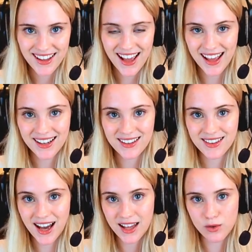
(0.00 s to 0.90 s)
and
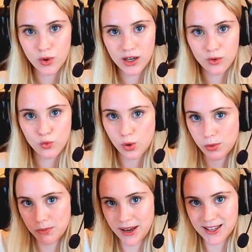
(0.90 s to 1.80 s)
the other one will
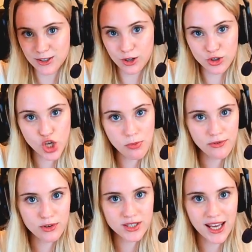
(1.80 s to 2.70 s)
be placed on top
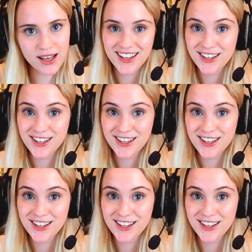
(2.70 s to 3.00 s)
of your deck,